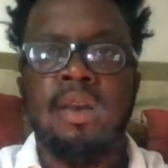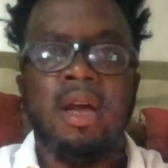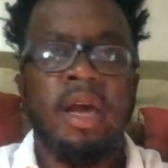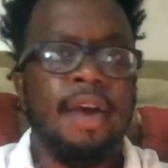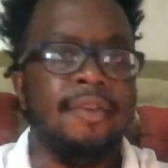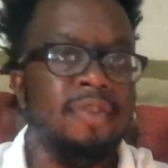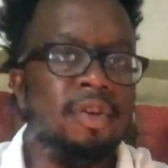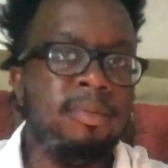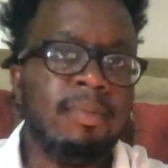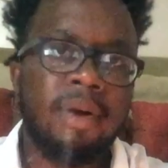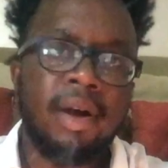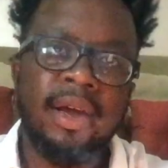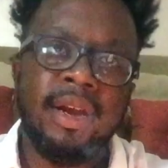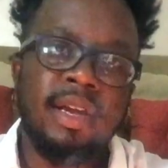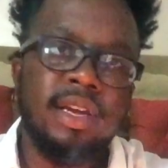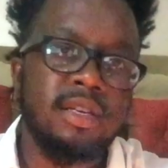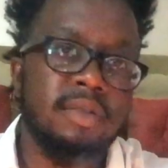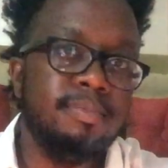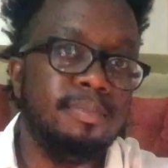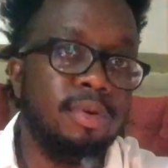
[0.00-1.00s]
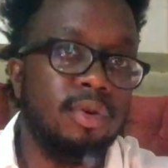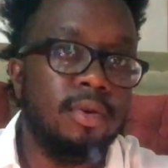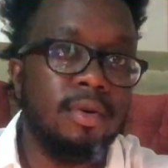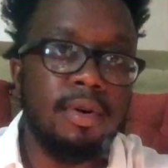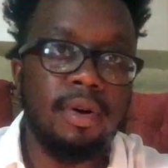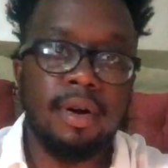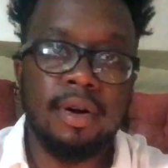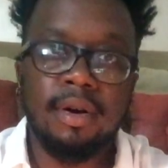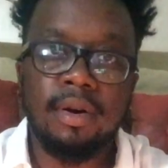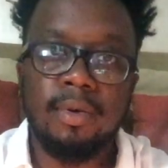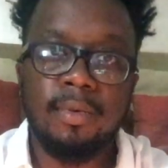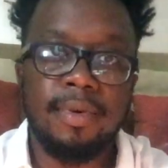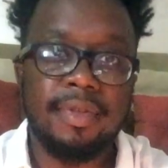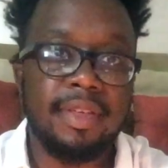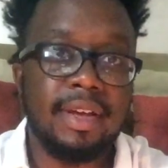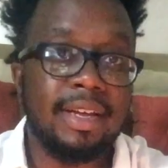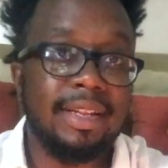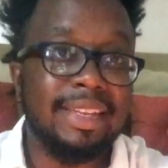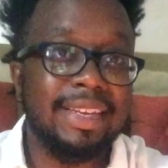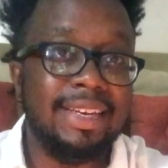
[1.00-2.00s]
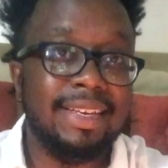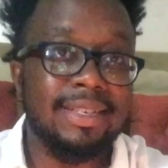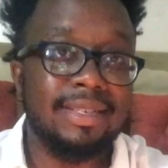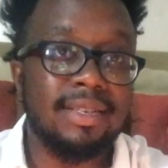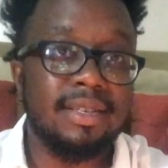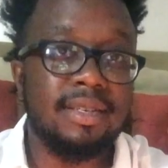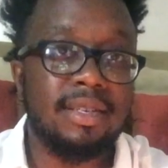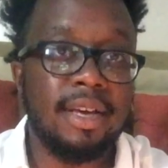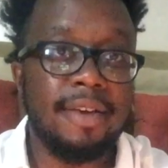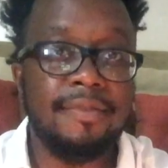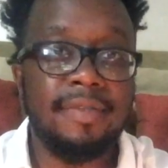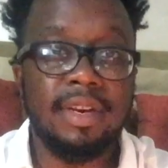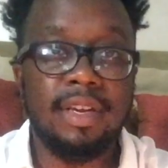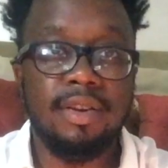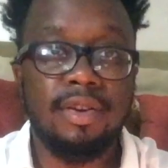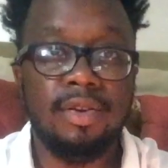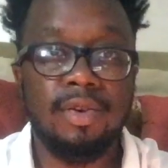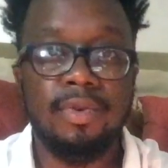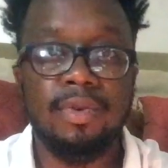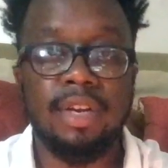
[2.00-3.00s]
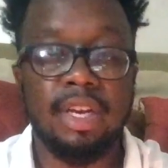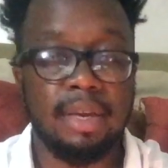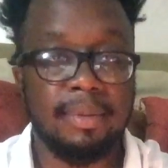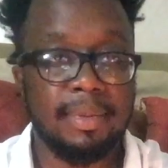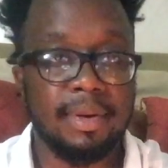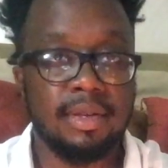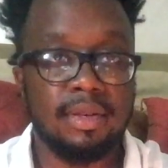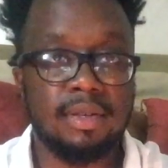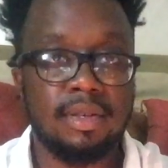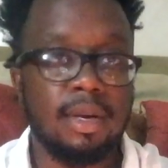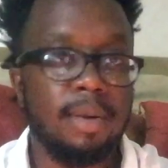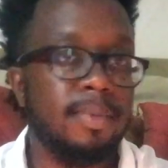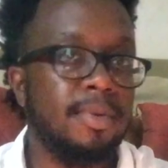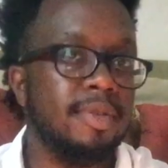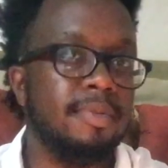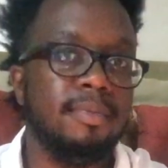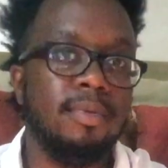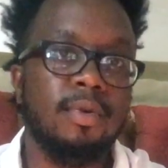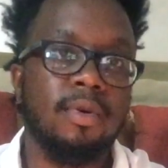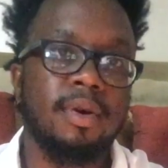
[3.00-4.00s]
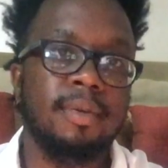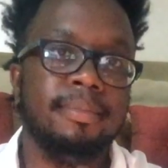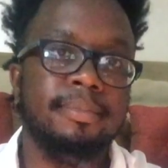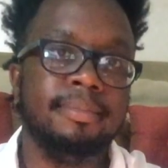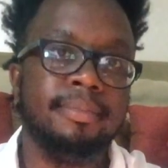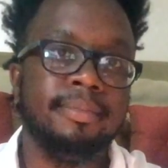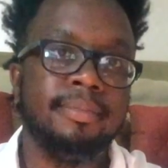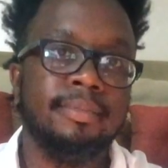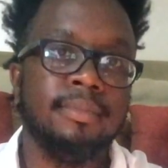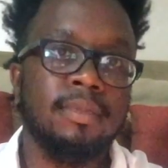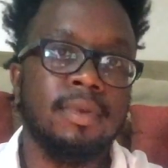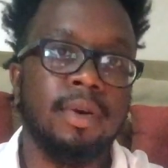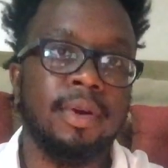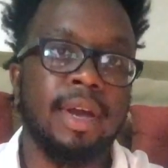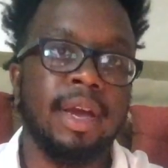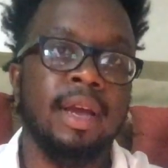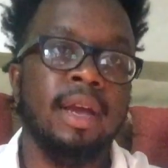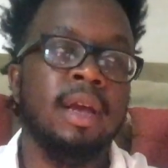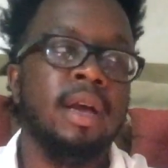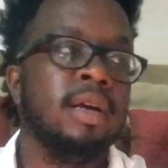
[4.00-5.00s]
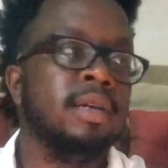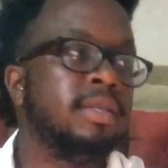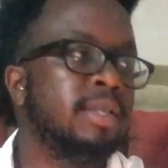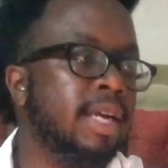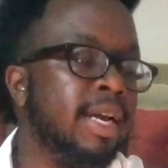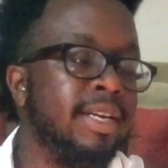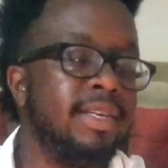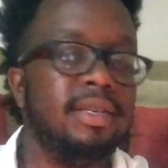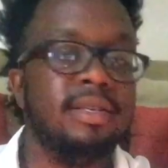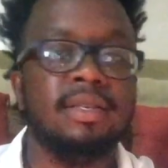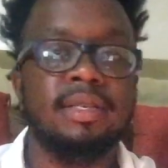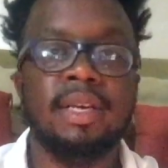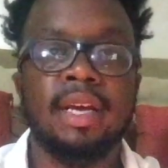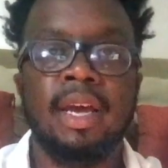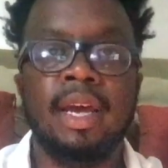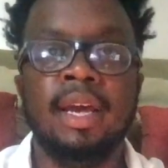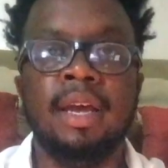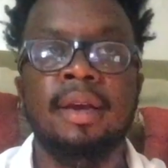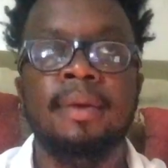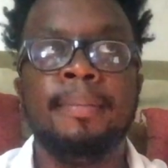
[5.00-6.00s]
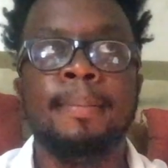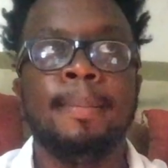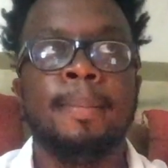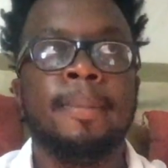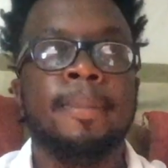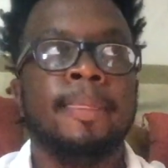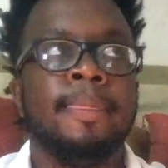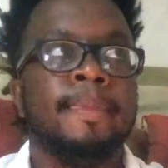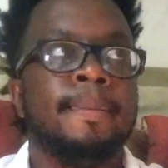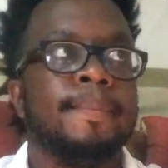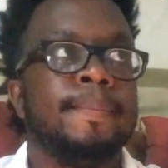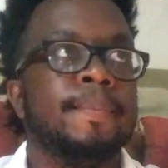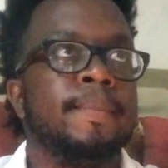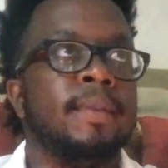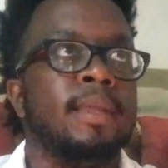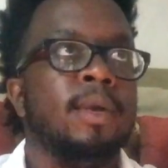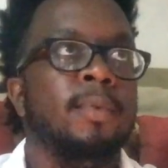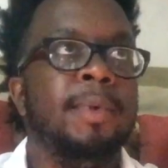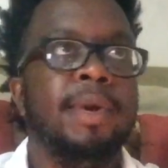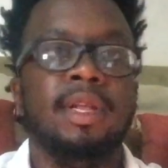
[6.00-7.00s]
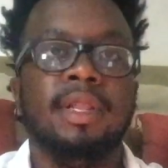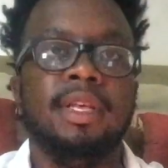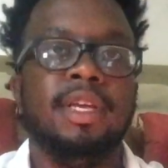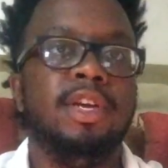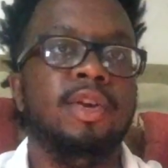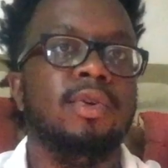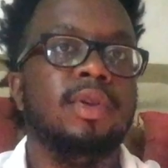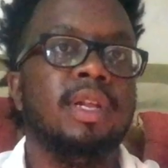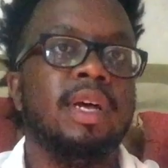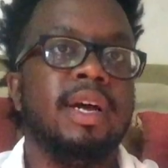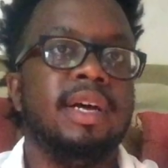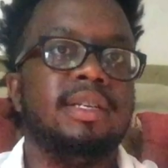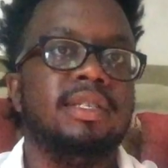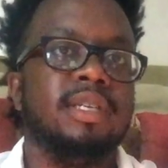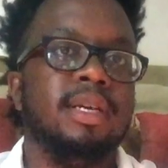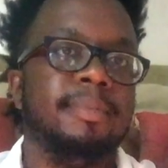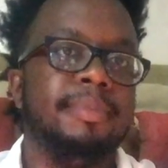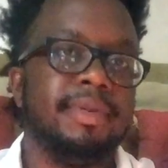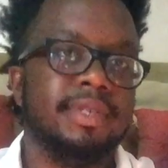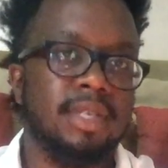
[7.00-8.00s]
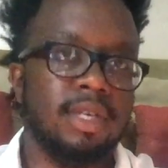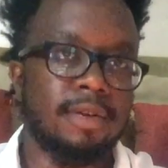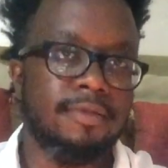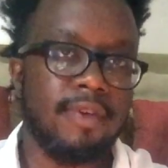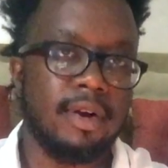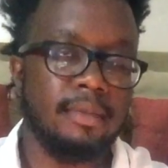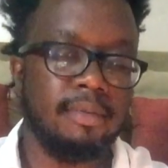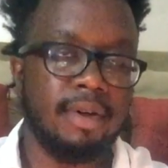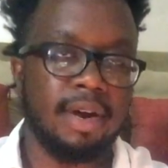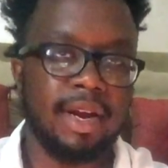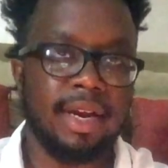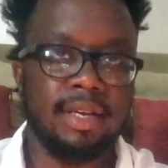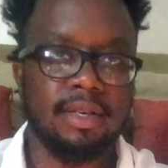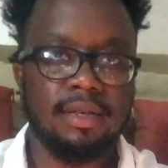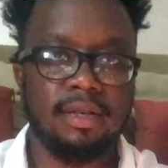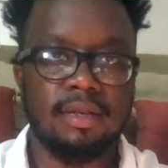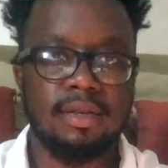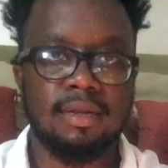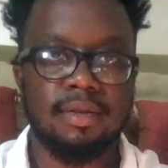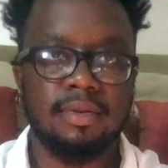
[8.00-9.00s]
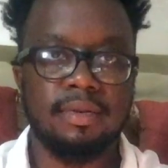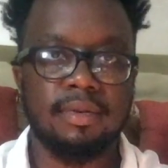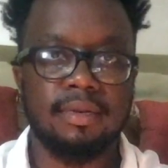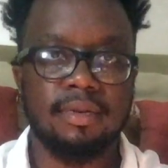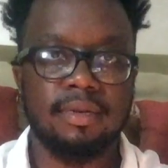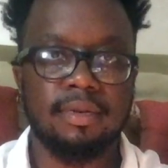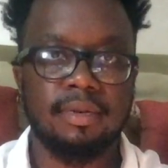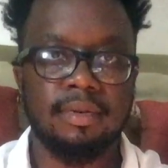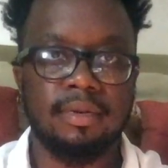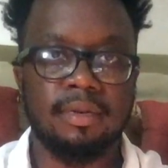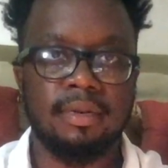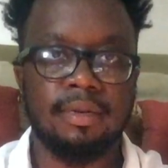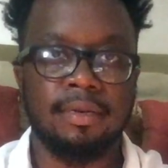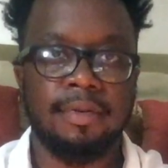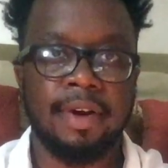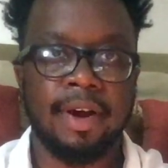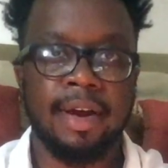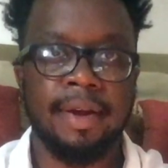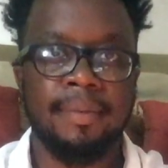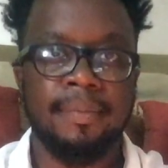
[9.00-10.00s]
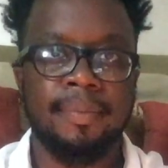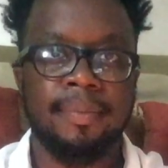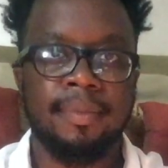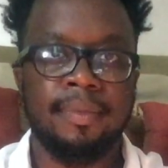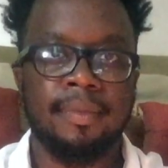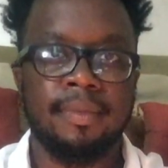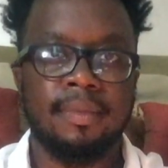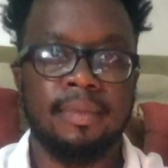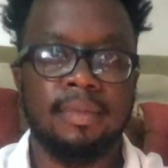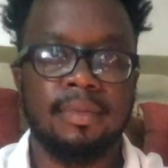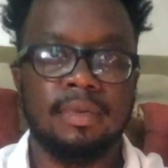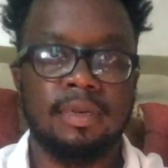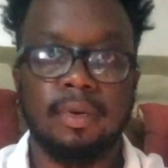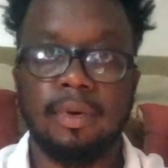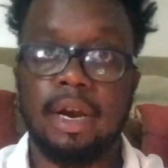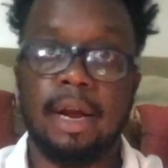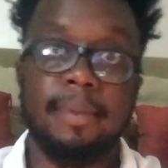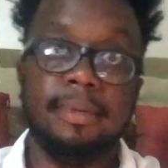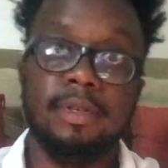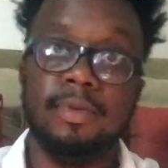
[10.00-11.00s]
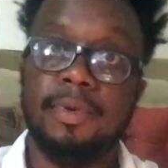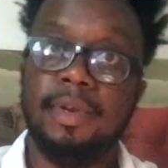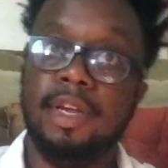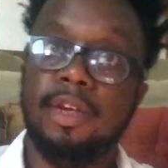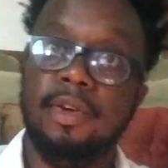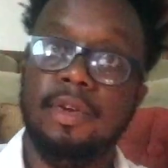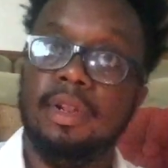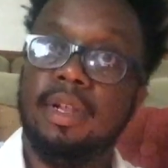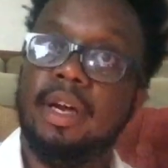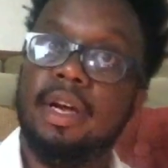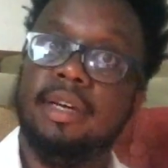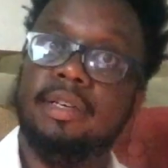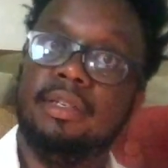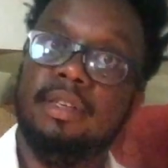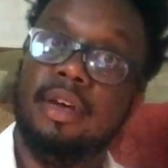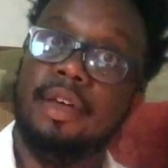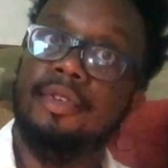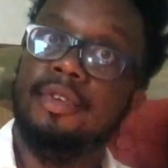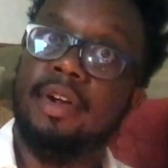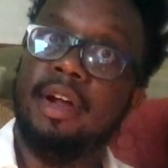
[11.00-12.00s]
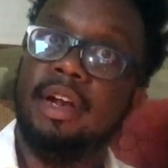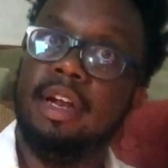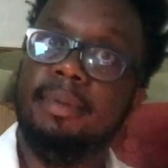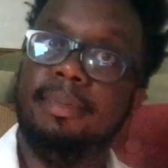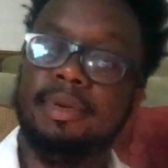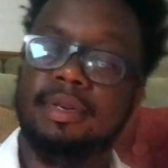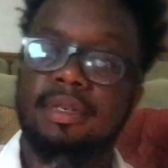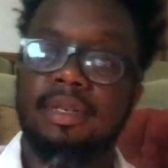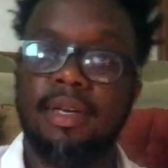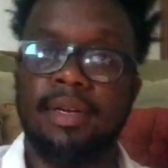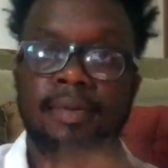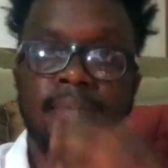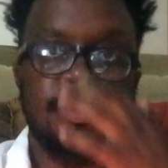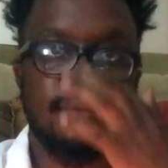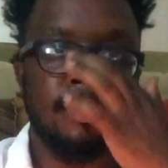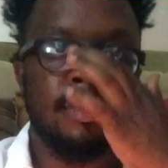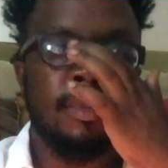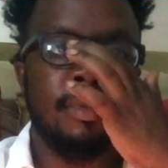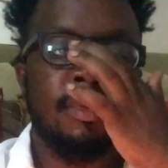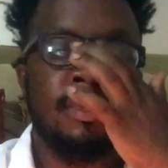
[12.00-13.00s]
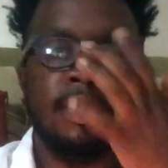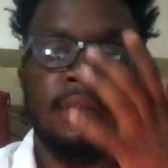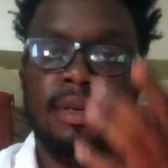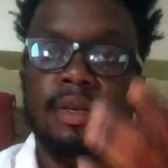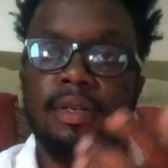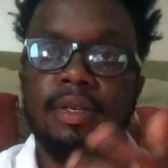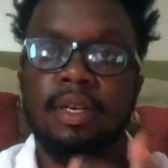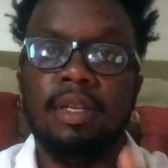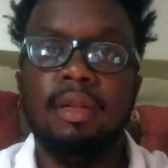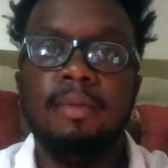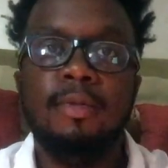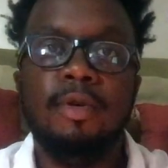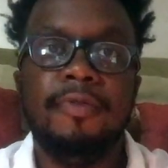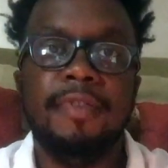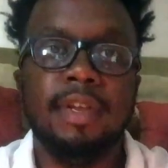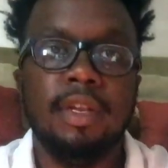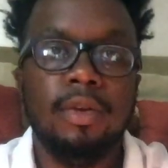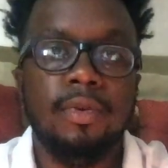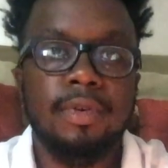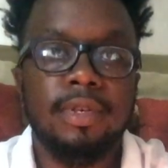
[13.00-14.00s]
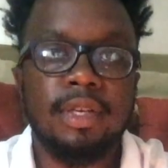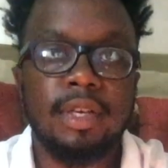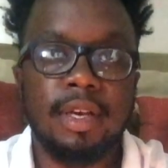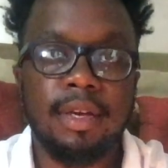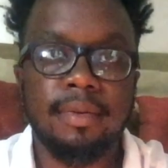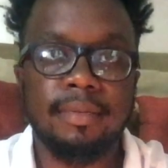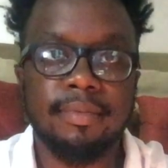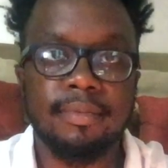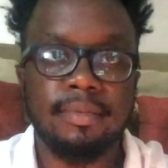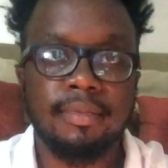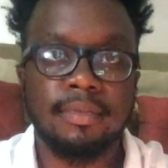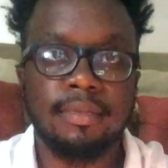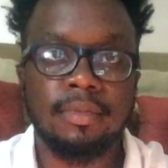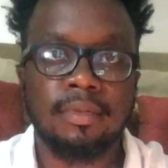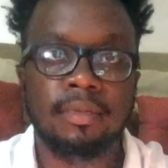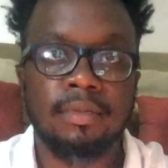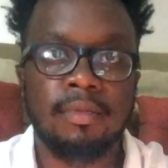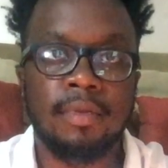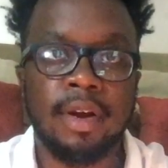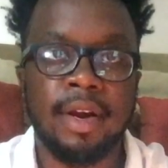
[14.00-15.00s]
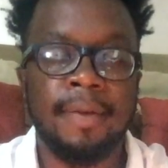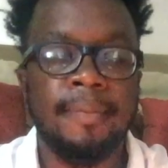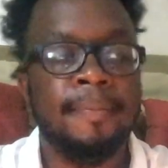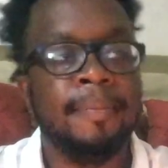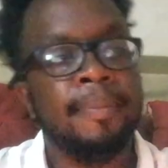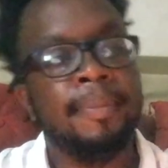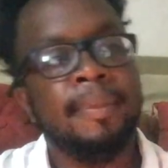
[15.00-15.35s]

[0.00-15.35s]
everybody is born with at least 72 demons, some with more. Okay, scientists say we only utilize 10% of our brains, right? So what happens when you utilize the other 90%? You've seen the movie Lucy, right?